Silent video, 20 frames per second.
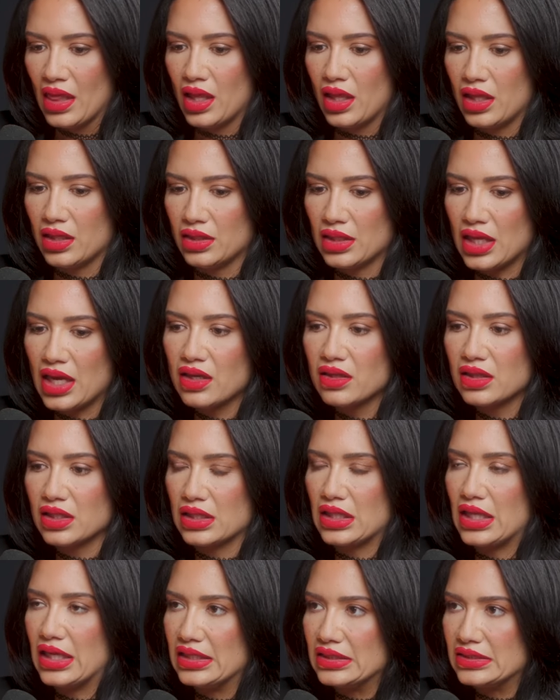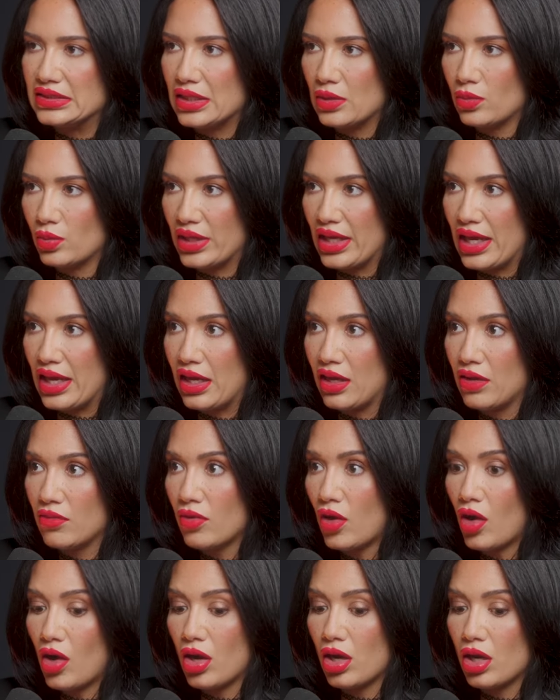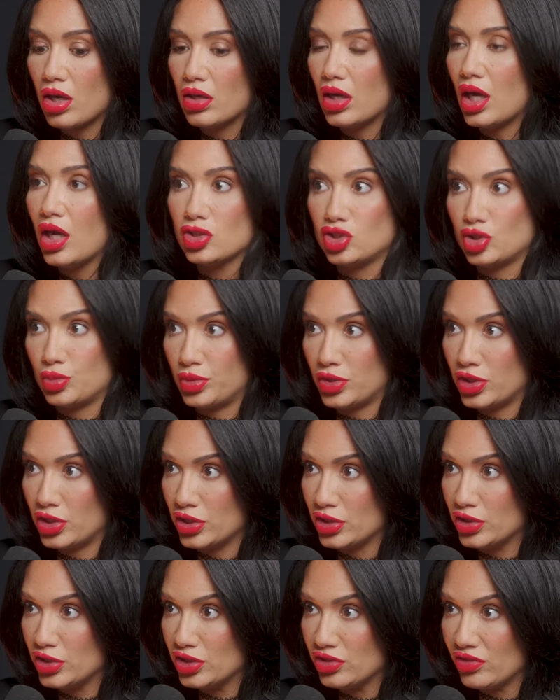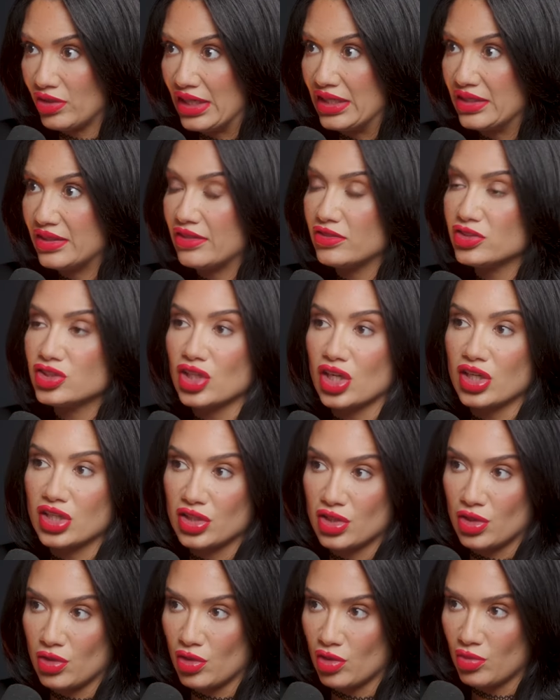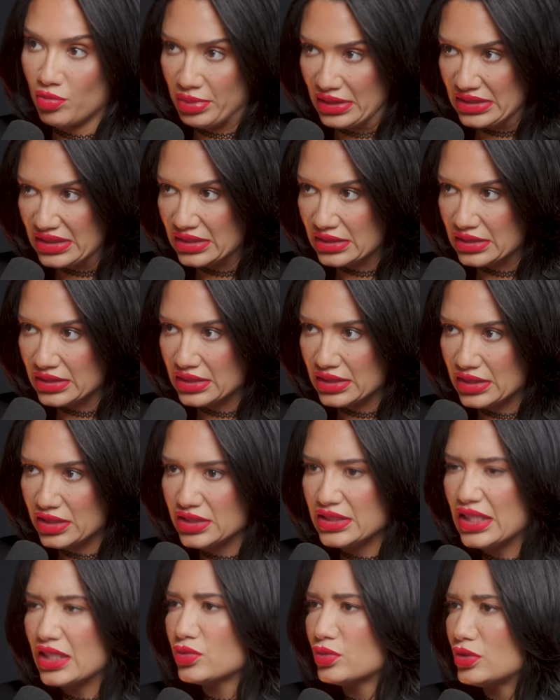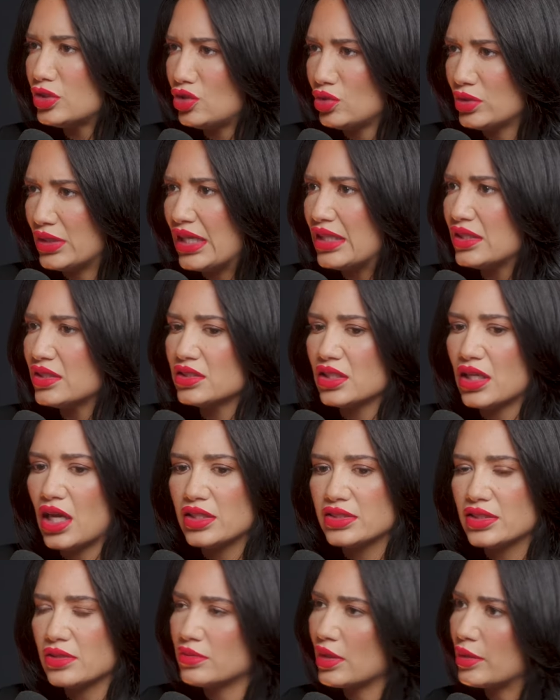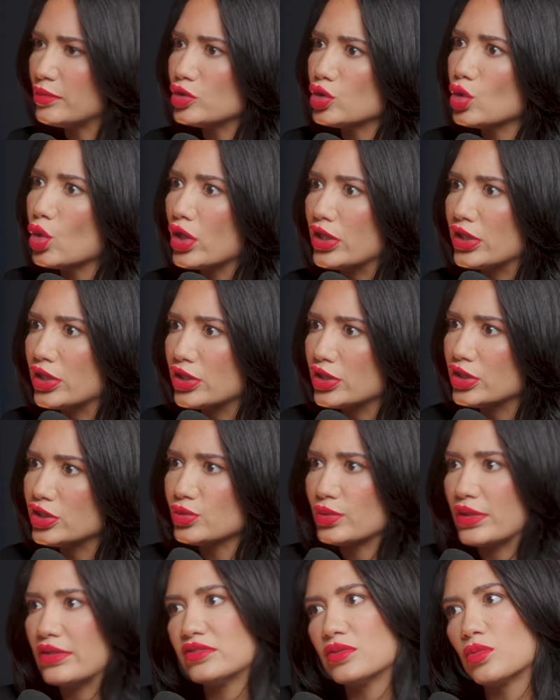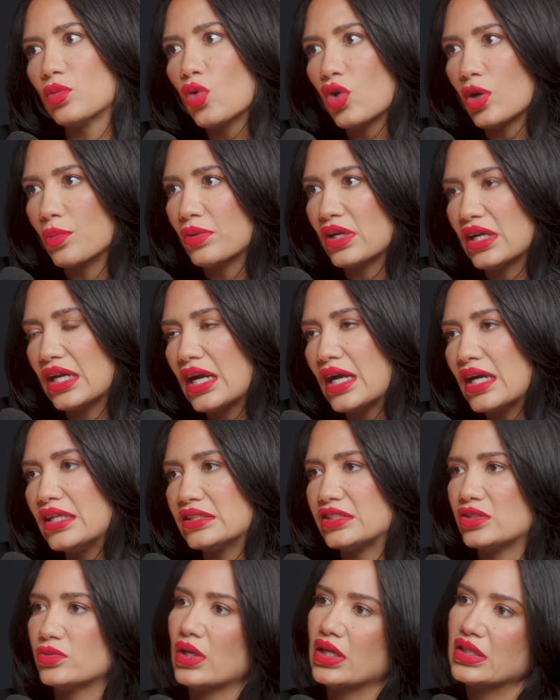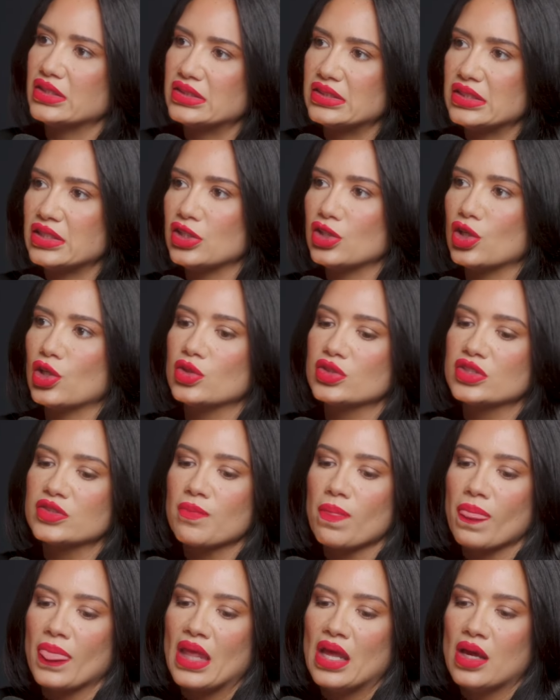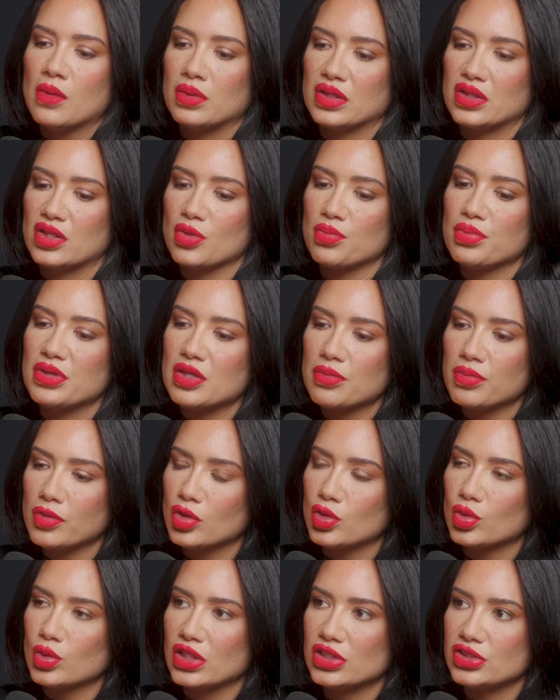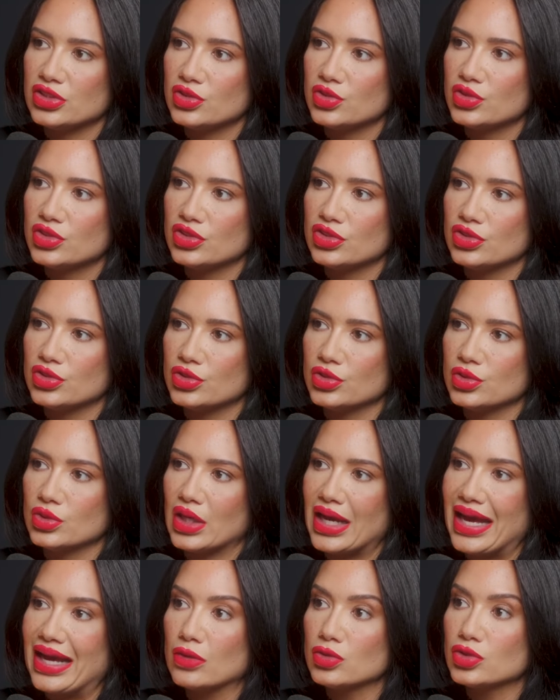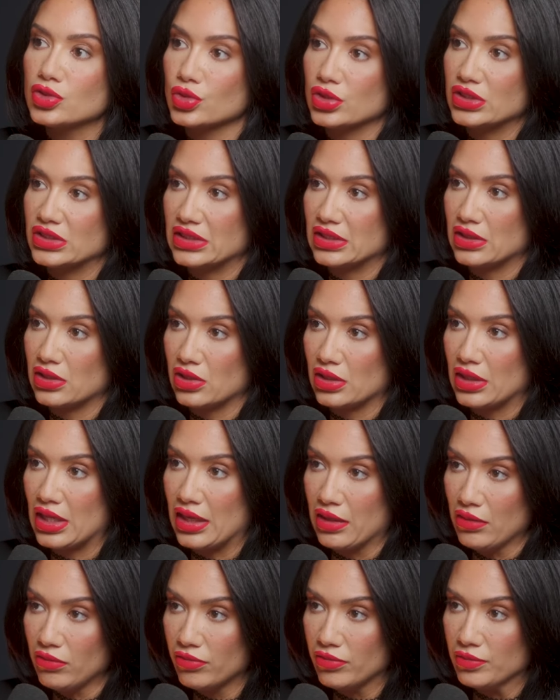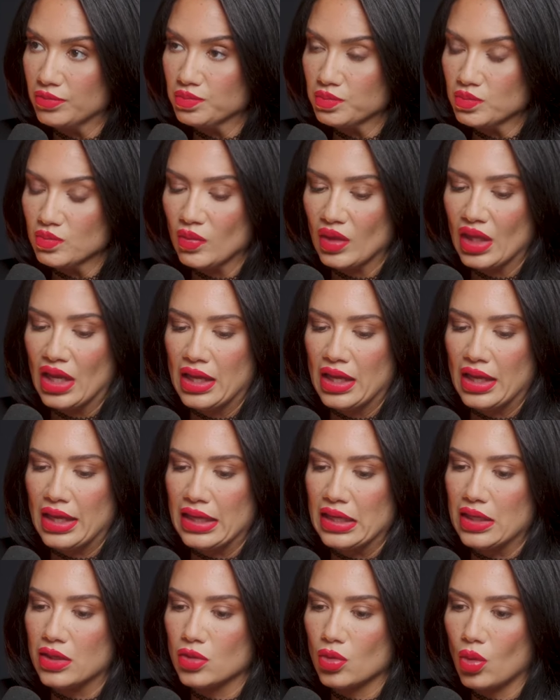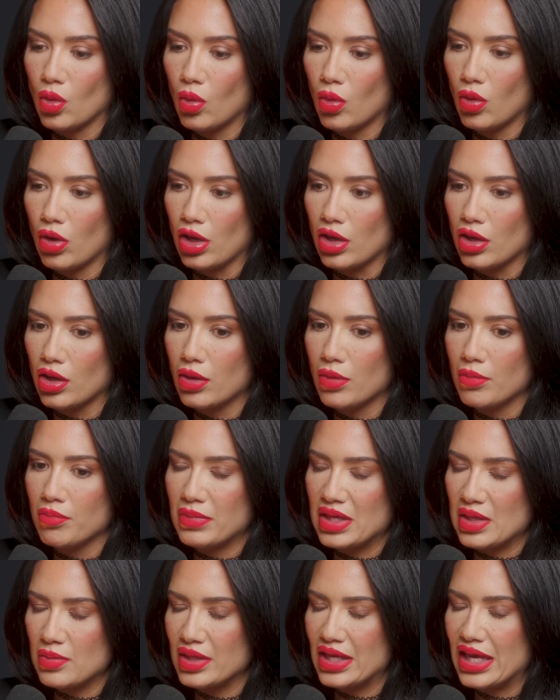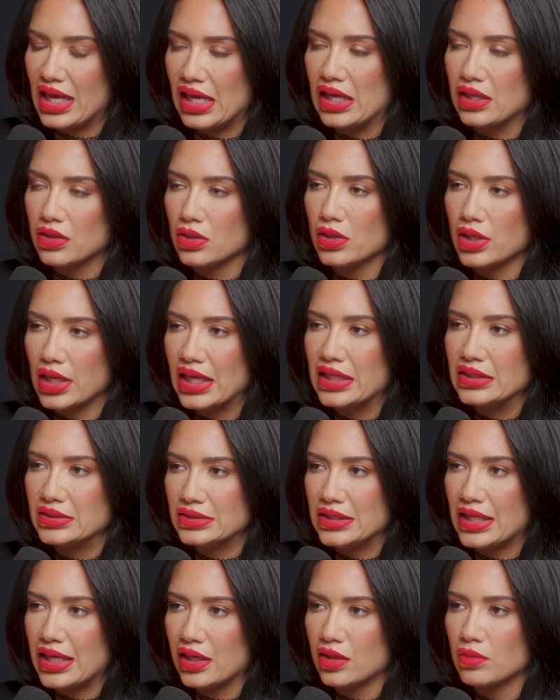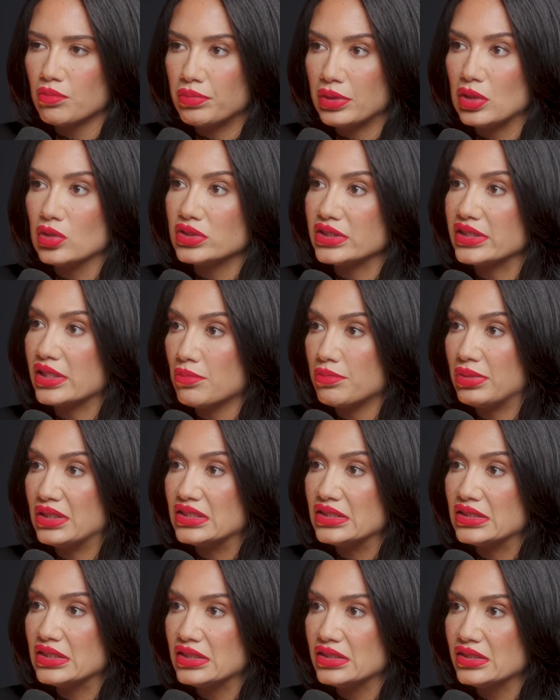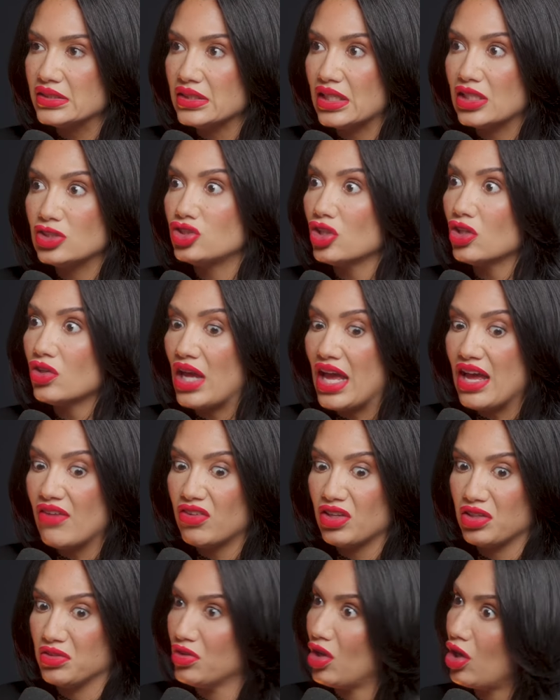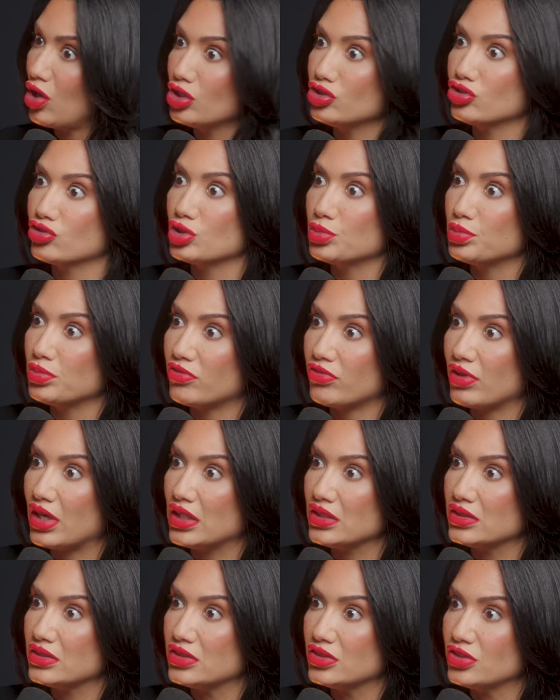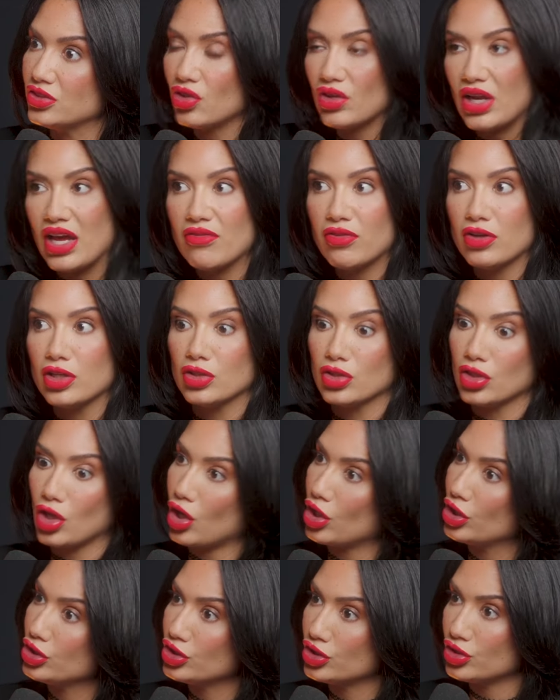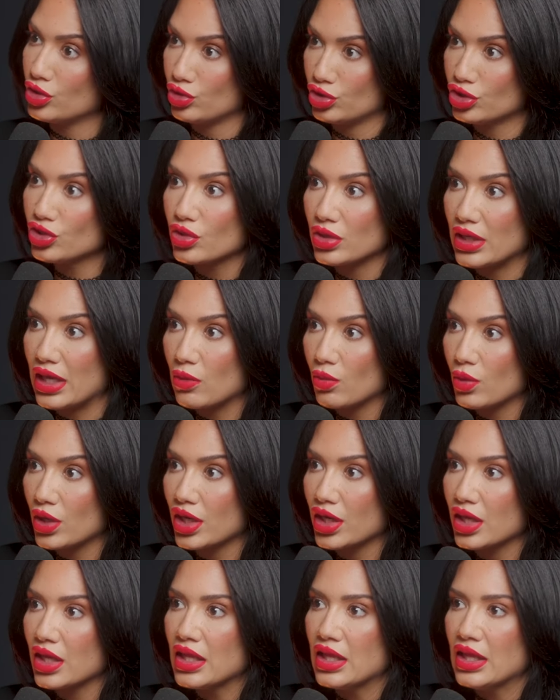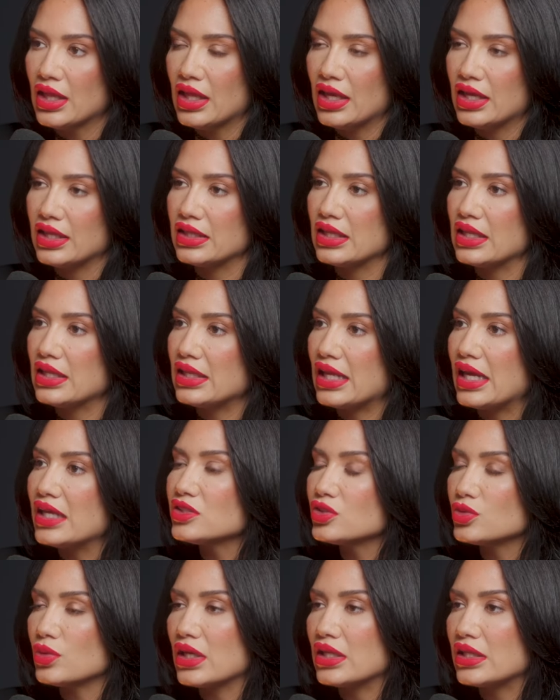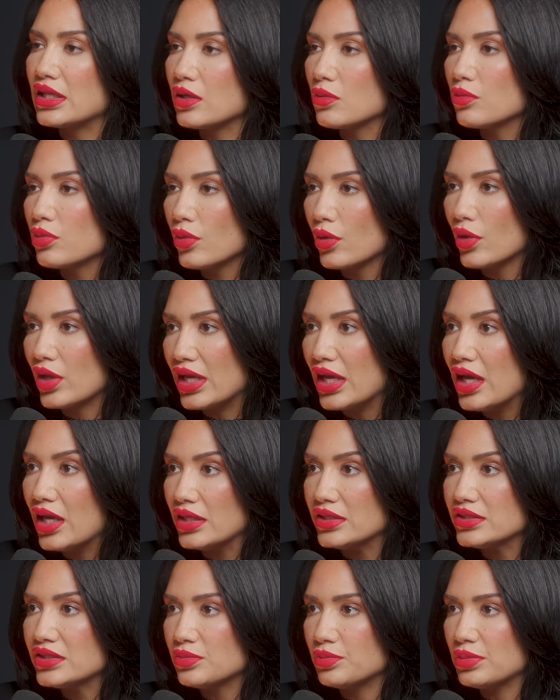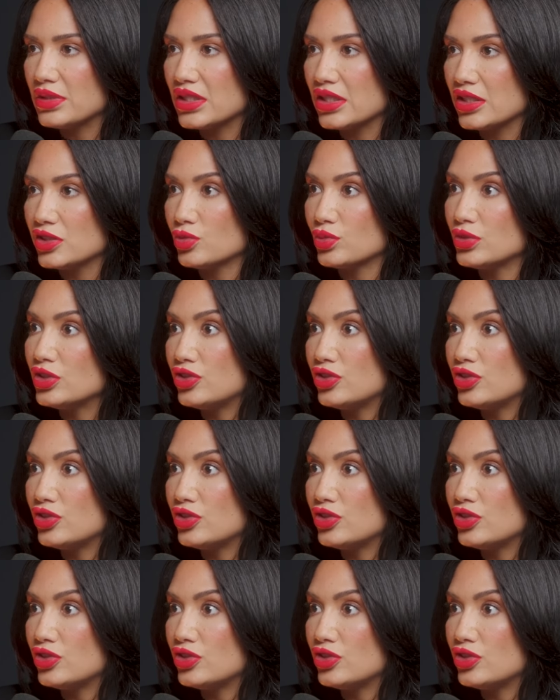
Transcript: A lot of the clients that we have are entrepreneurs, right? They've started their own businesses. Right. Yes, we do get uh, sometimes lawyers, we have some corporate guys as mm-hmm. well, CEOs, but they're people who are used to outsourcing their life. Okay and or maybe had their head down building a business and don't have a large group of friends mm. don't have a mm. large social network and then that's why they employ us because we